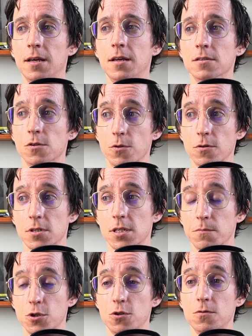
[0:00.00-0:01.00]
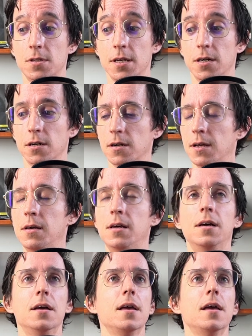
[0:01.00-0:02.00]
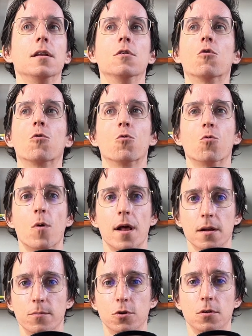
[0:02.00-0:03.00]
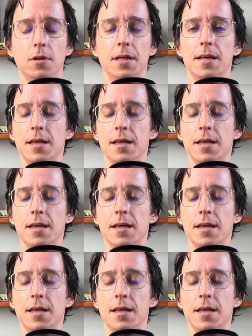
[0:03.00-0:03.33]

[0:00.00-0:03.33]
So there are some shoes that are incredible